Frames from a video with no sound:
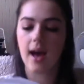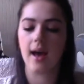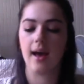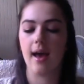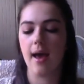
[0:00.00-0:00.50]

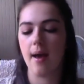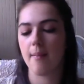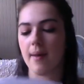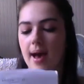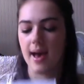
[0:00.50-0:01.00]

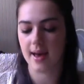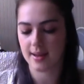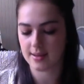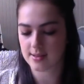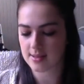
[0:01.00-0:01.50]
Um,
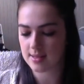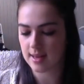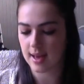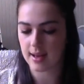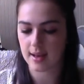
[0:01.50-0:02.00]
and
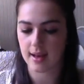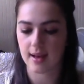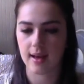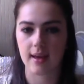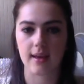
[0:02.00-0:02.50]
yeah,
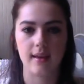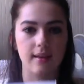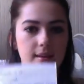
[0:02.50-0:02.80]
I